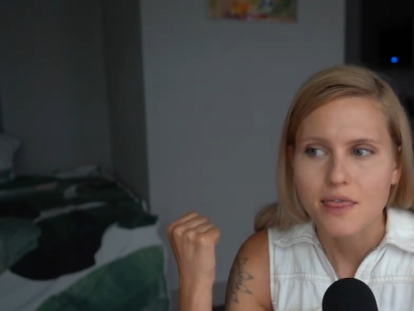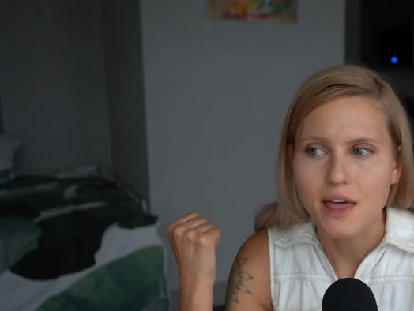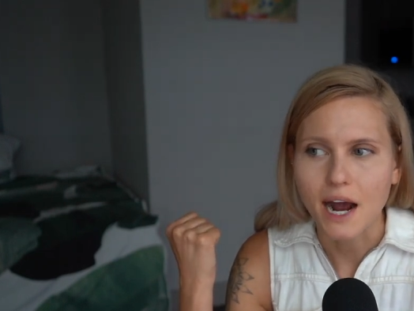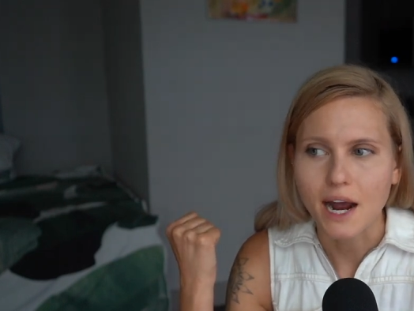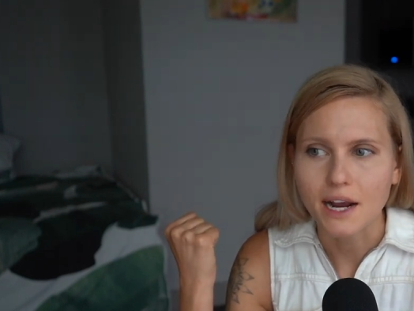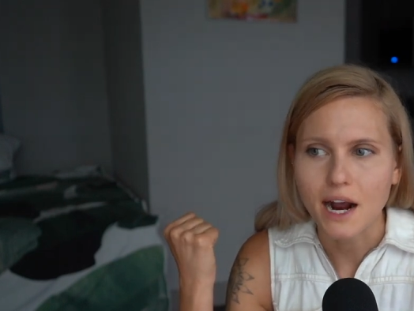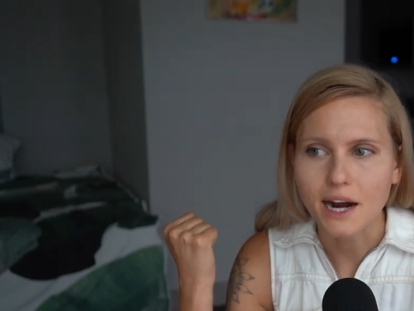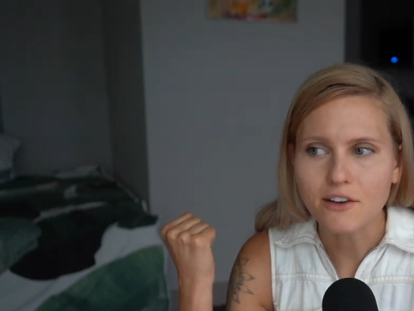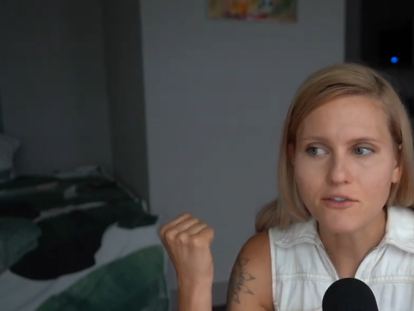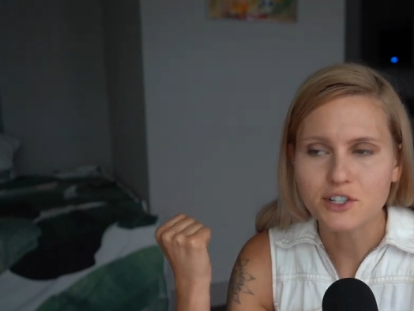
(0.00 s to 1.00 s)
that
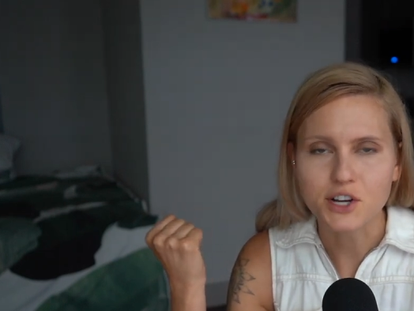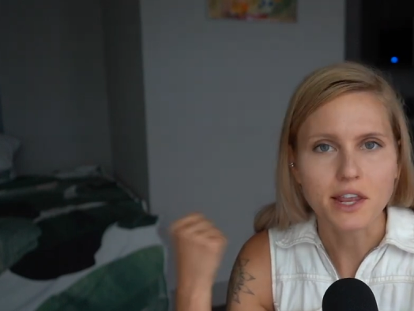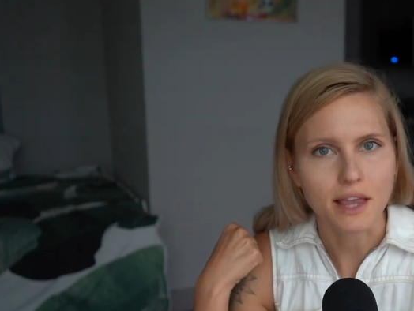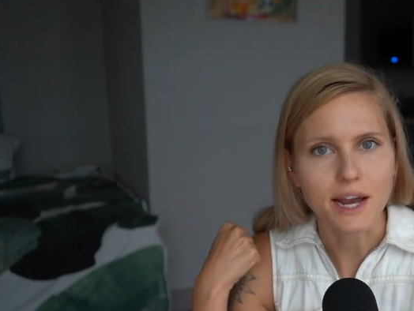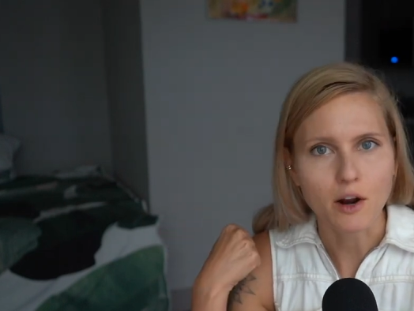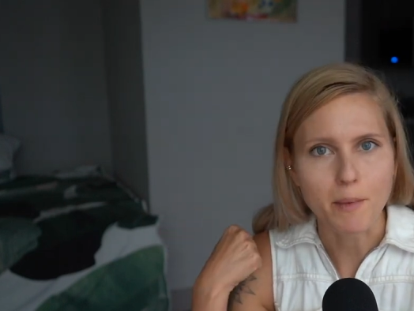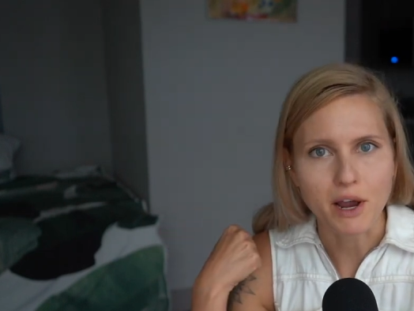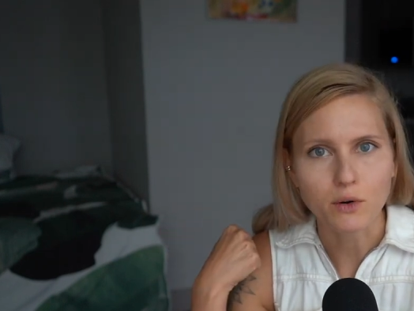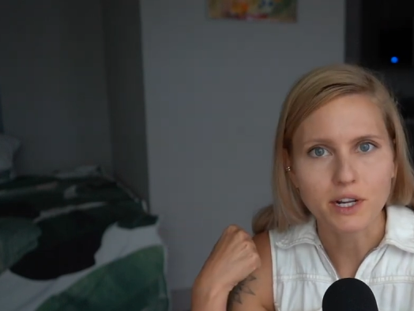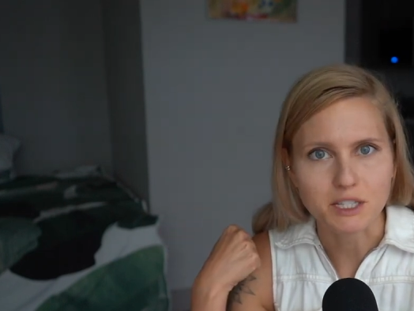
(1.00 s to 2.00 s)
kind of shed light on
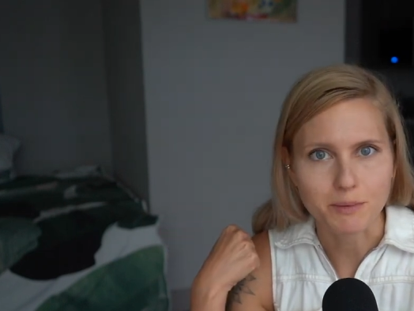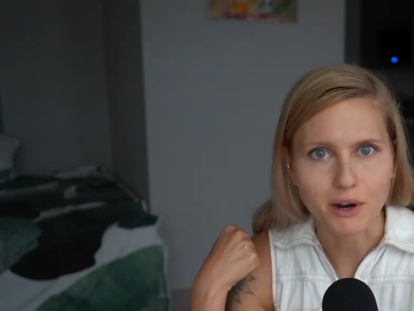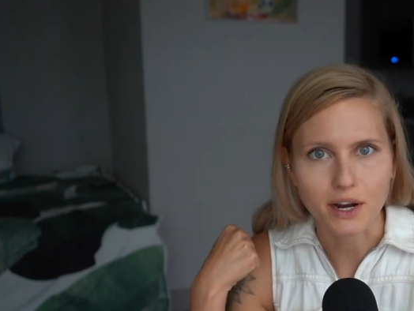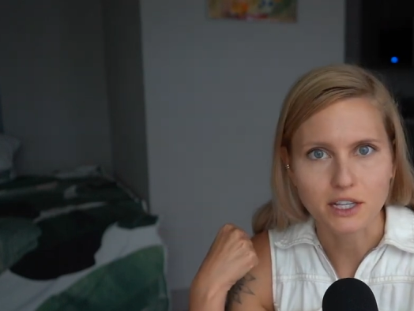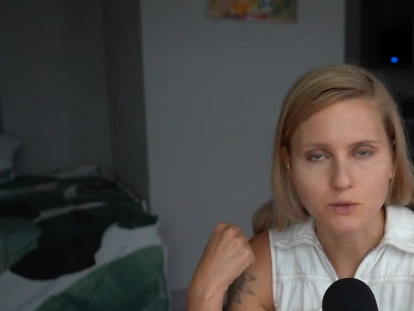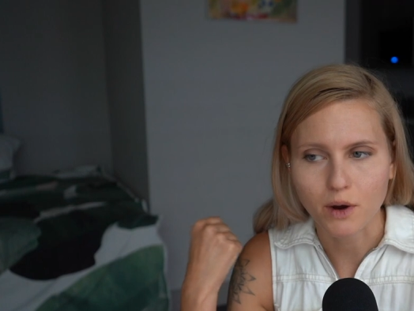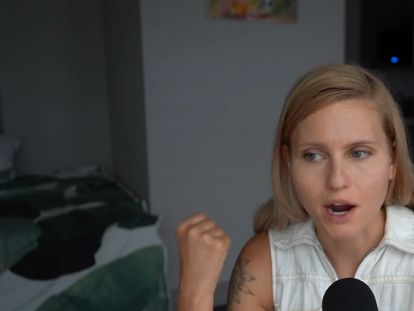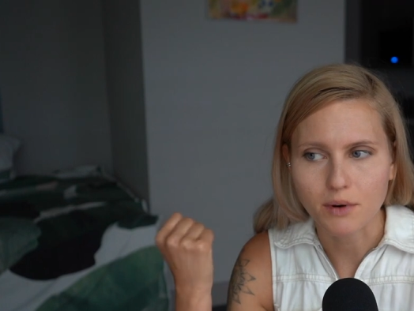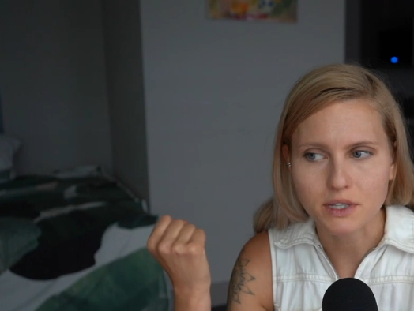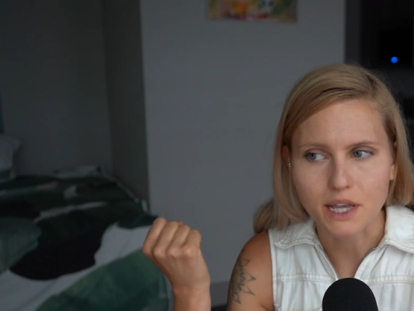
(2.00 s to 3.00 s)
my own experience, where
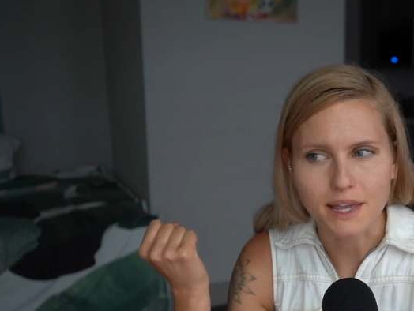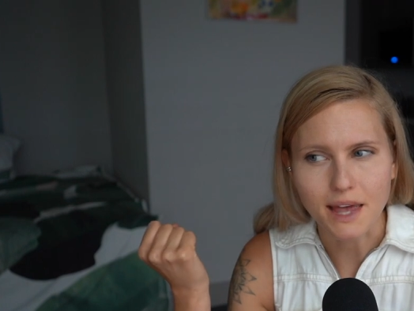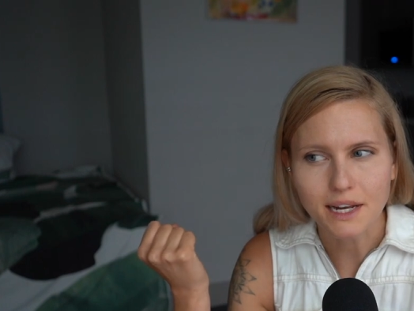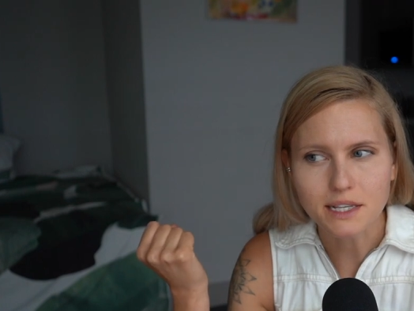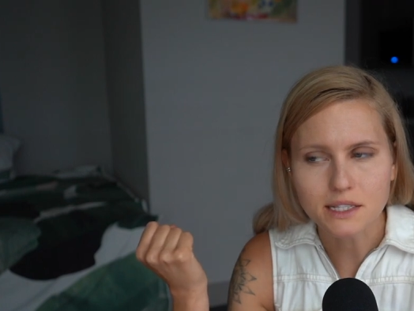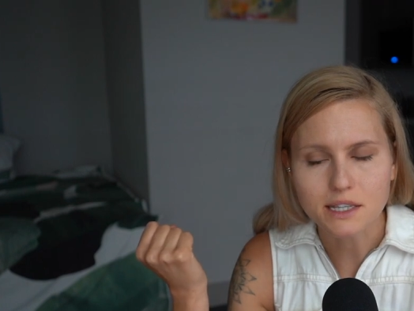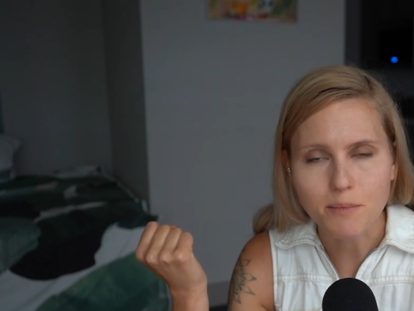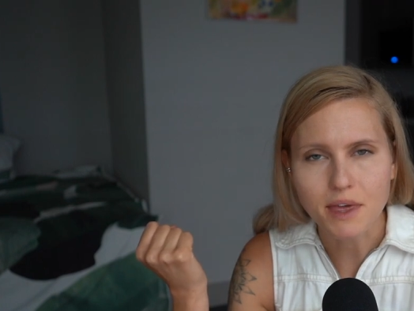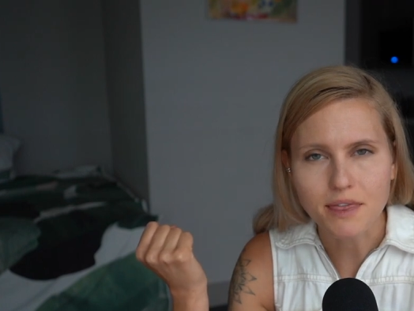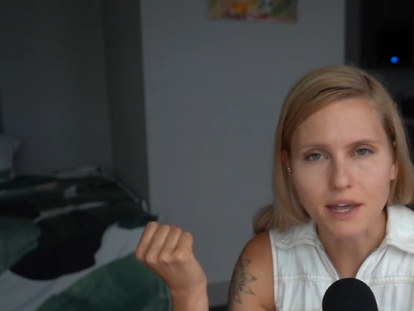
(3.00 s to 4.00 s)
I was like, that is
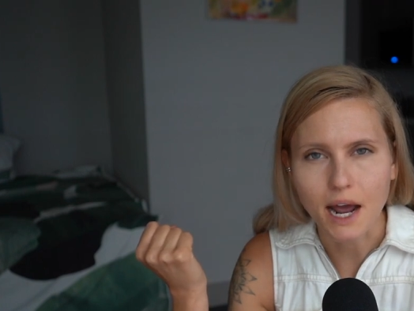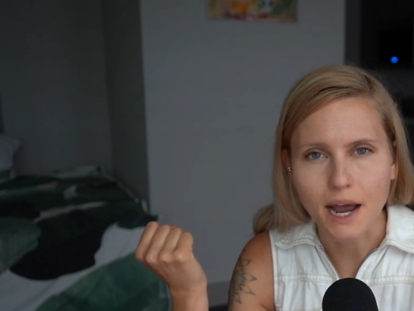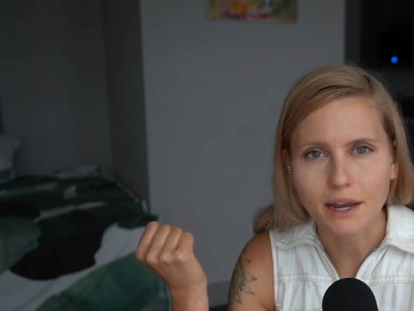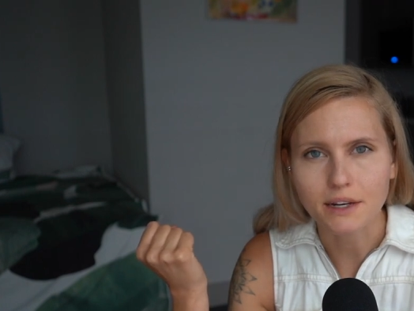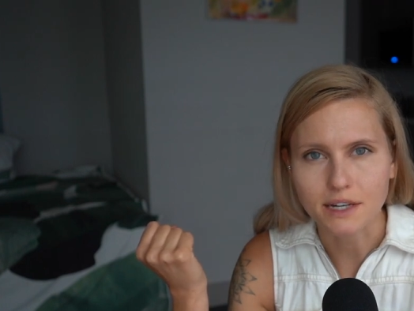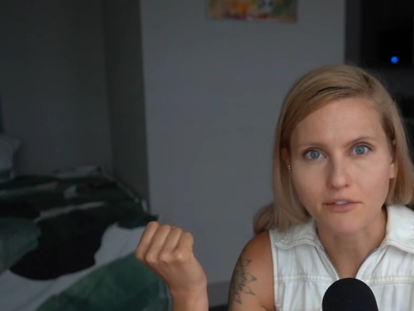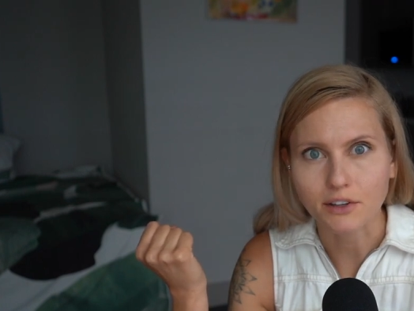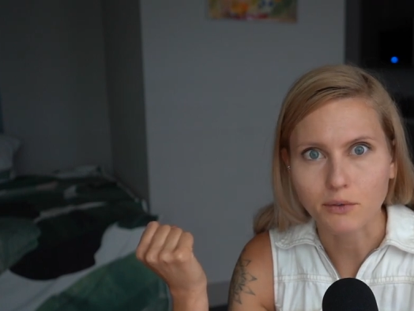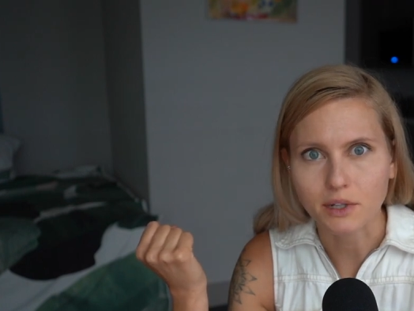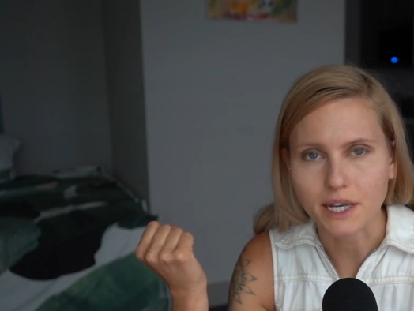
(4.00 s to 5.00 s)
something that I
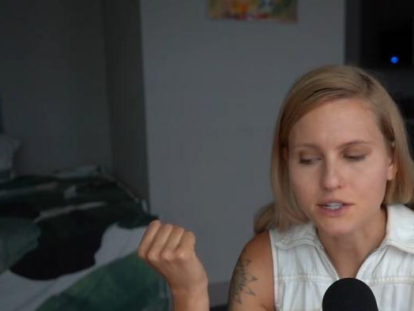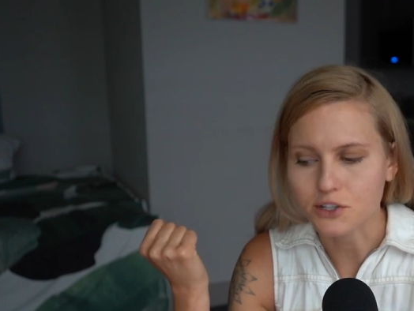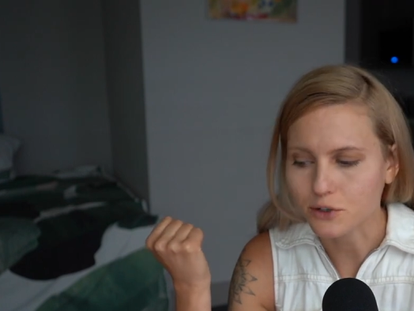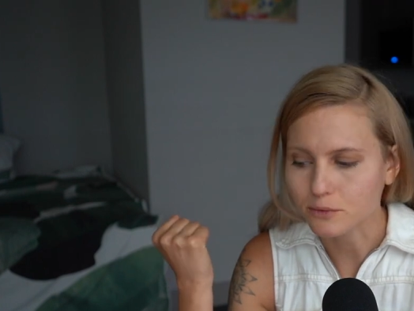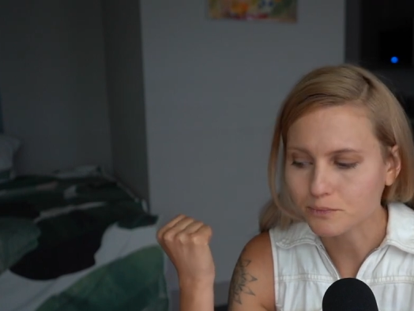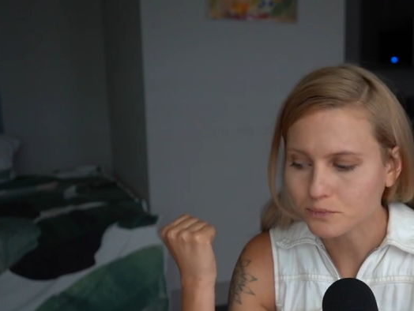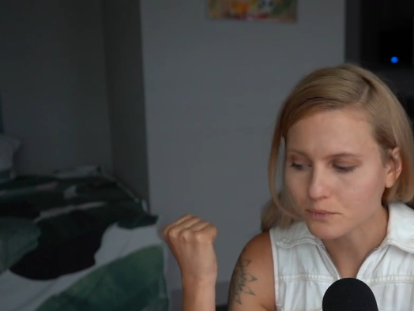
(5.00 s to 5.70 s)
definitely relate to.